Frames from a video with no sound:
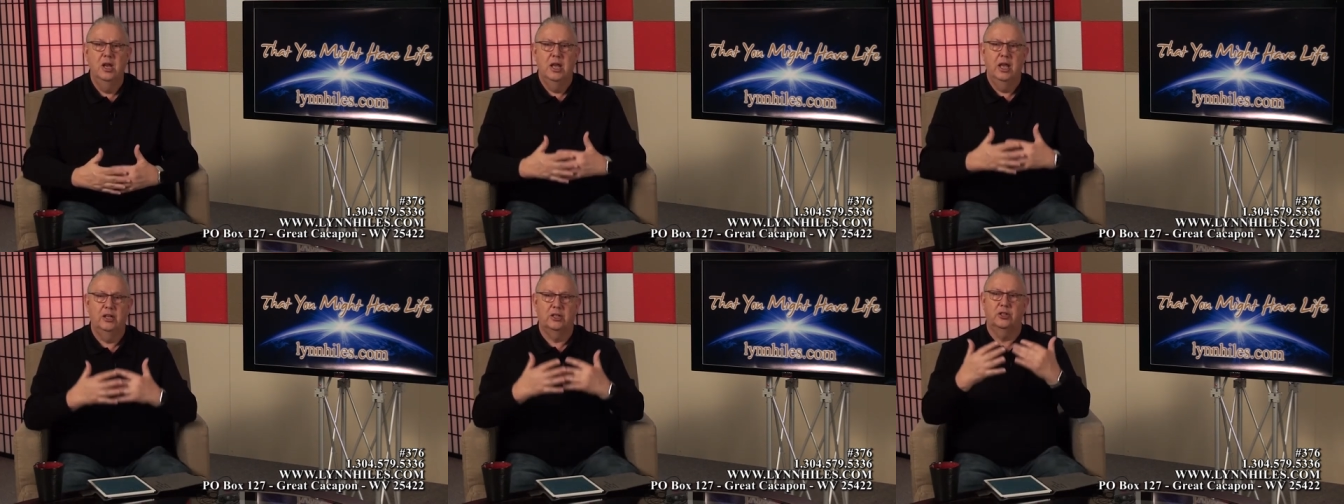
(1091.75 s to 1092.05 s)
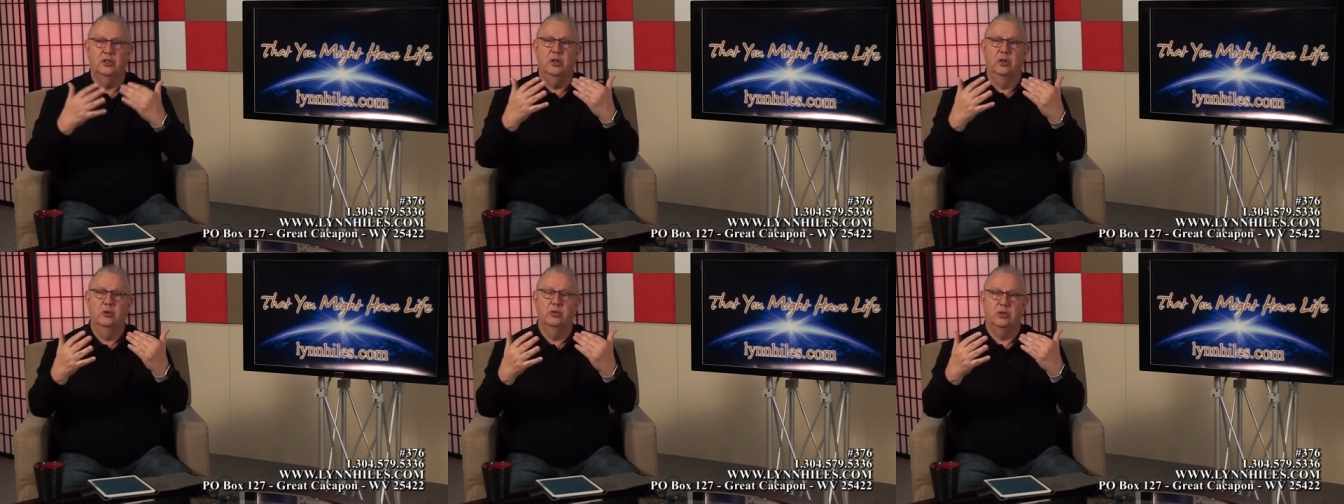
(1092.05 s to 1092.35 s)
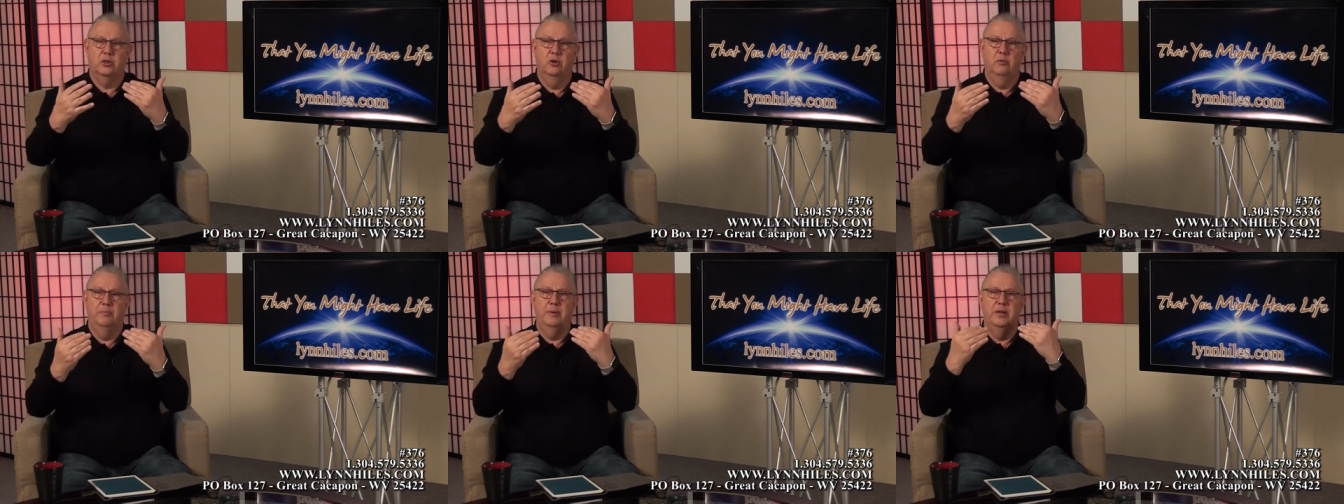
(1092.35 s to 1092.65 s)
It's
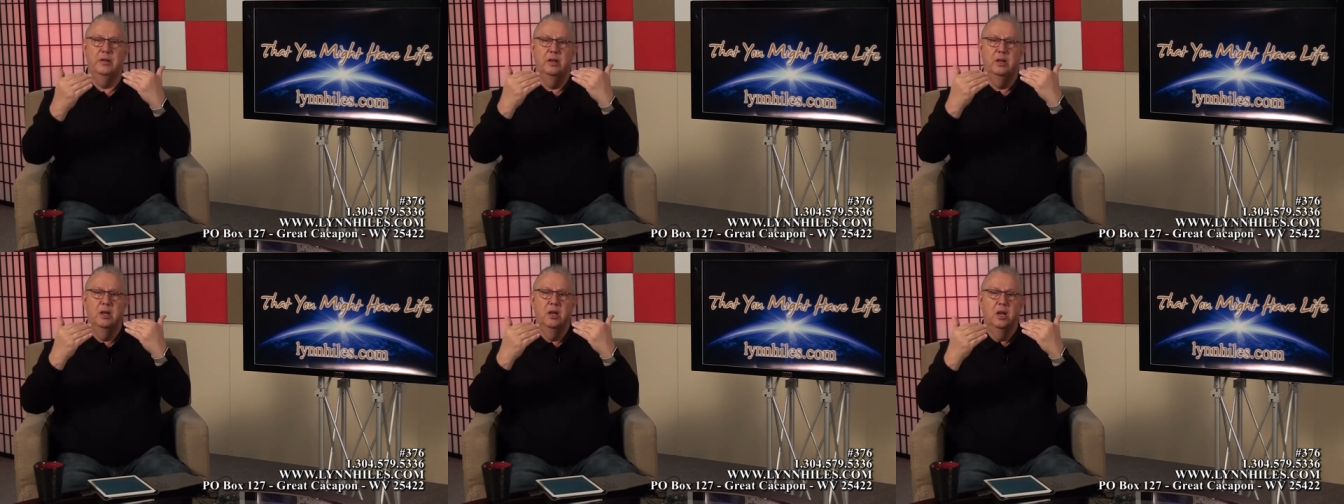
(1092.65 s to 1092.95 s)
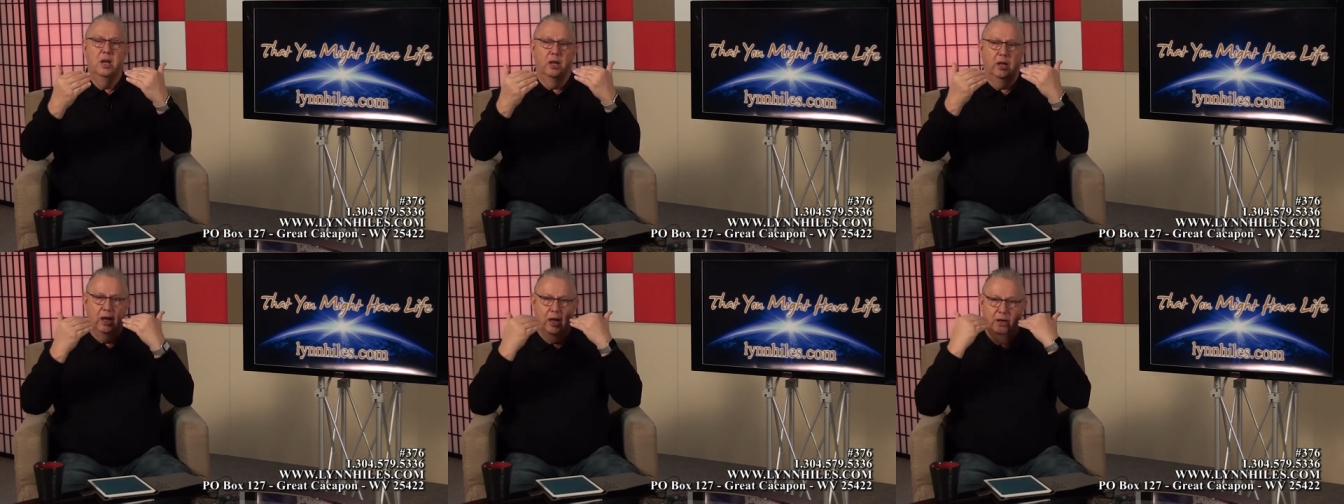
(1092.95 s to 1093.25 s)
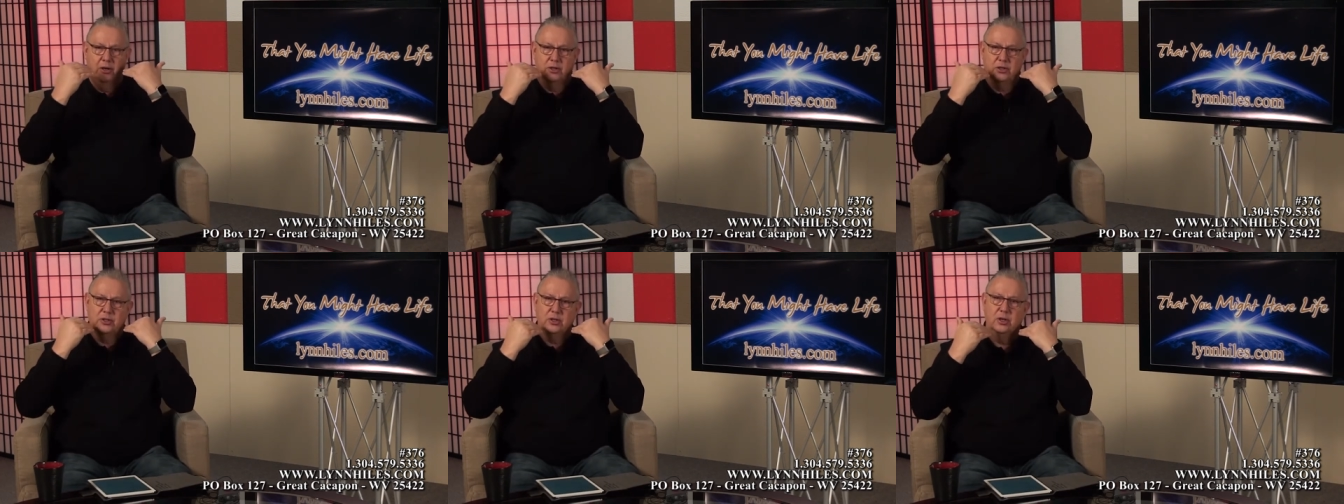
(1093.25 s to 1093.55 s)
those who've been uh,
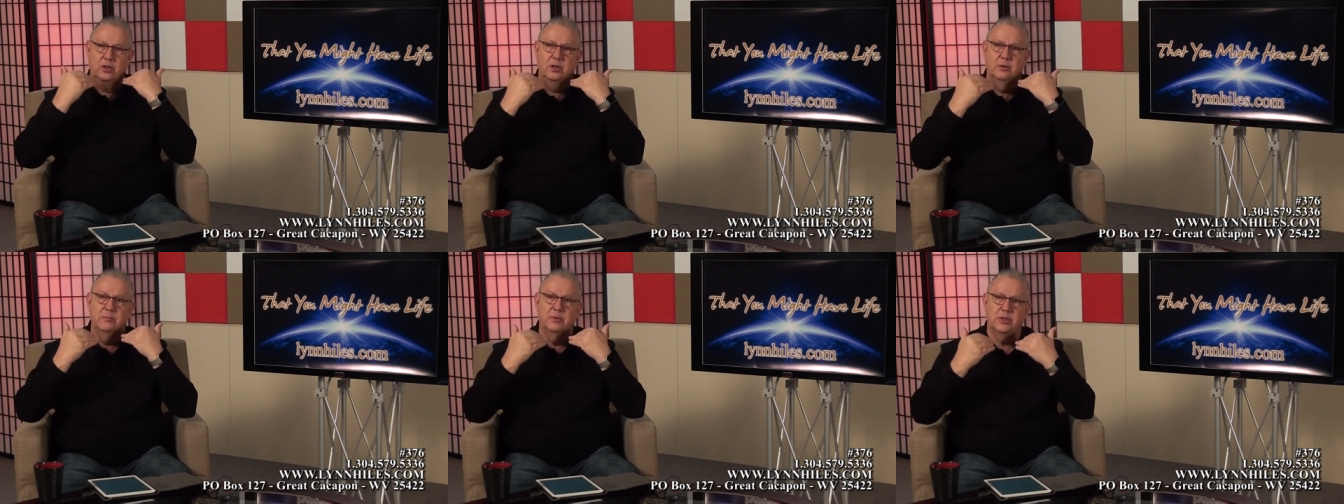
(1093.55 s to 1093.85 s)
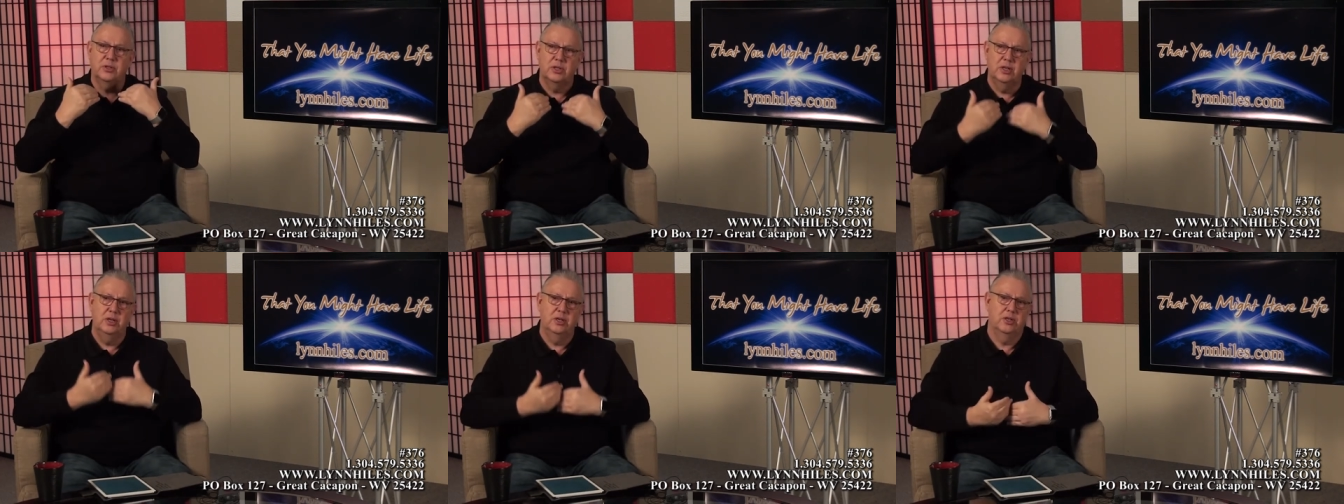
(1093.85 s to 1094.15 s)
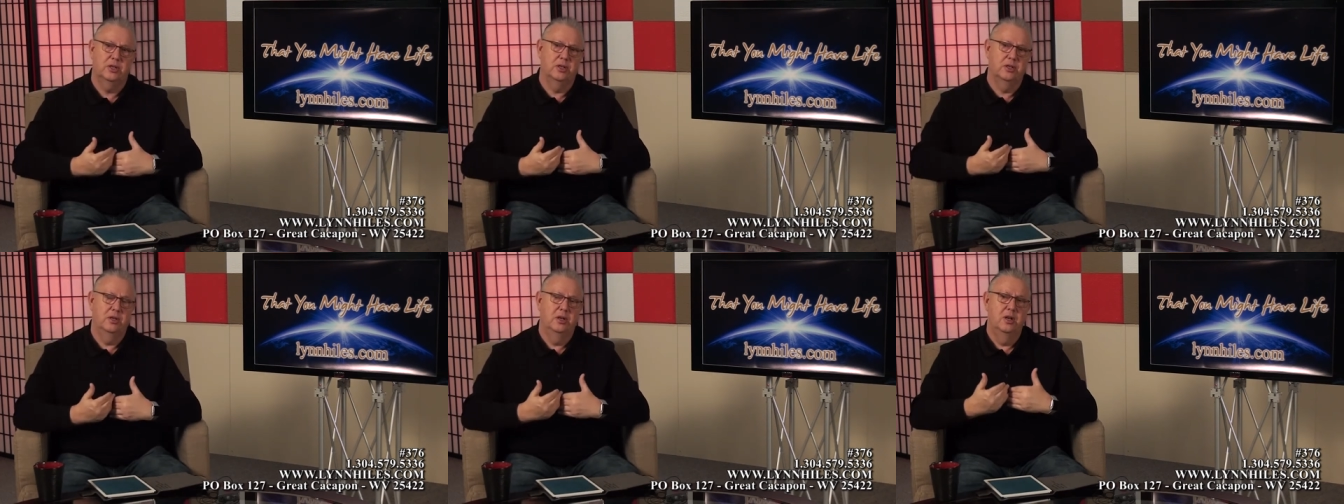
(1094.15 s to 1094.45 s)
had a
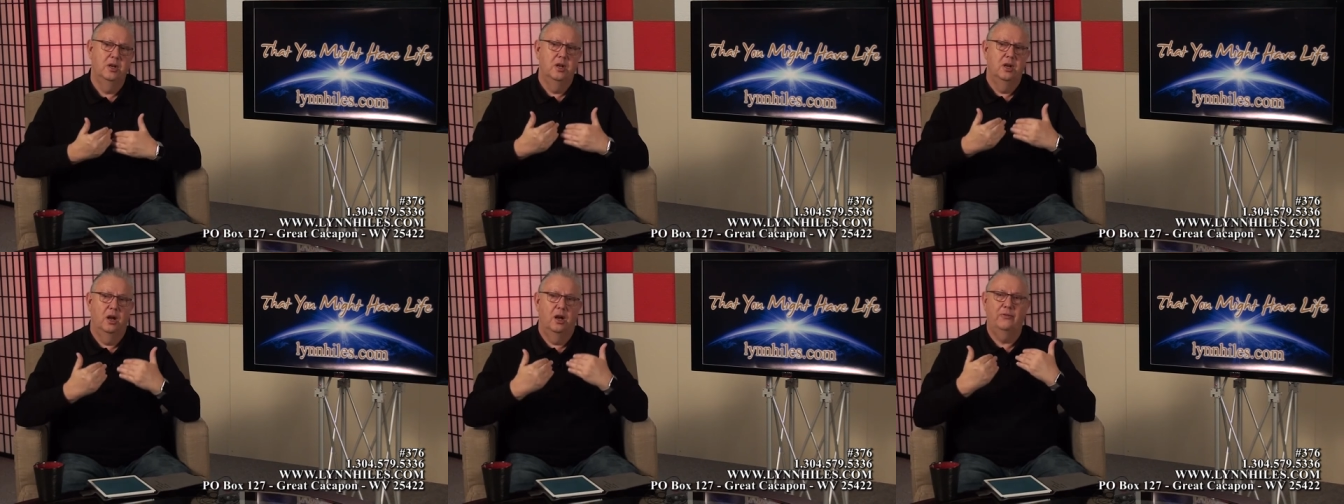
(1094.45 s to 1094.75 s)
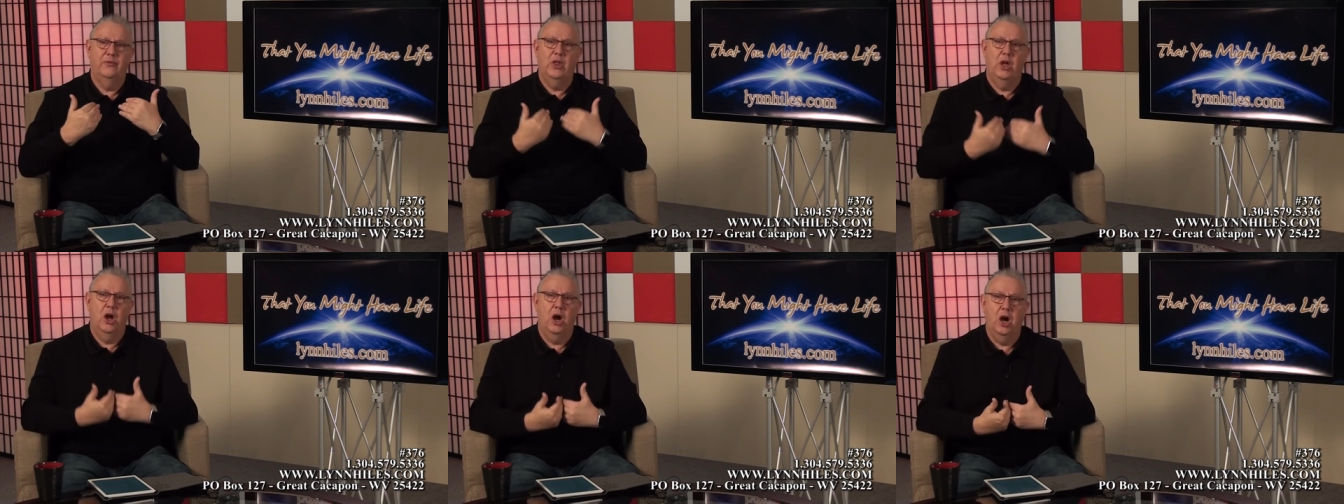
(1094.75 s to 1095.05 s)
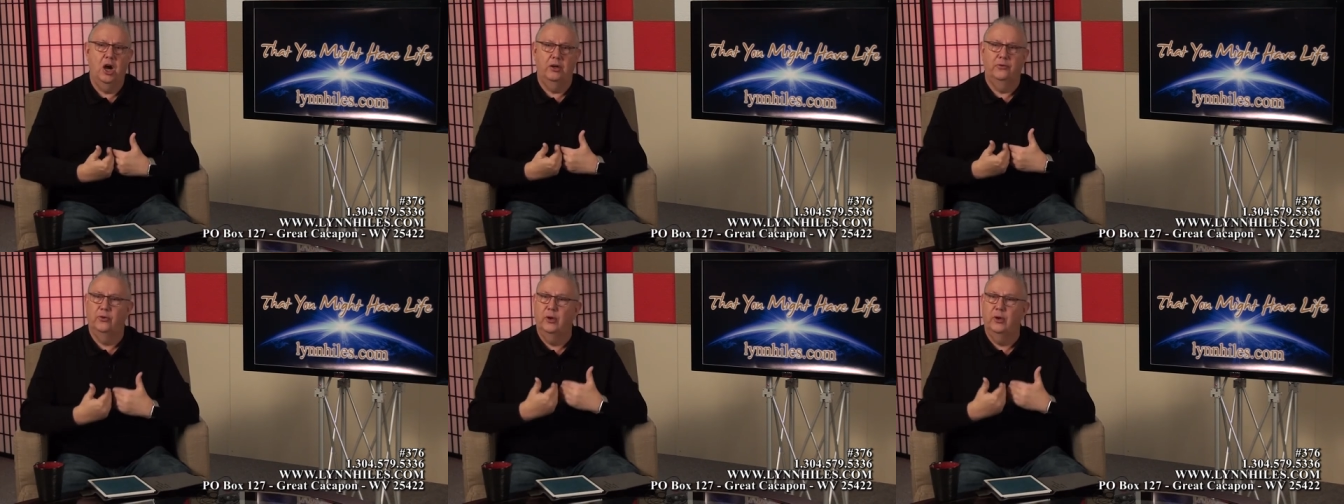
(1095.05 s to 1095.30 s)
circumcision of the heart.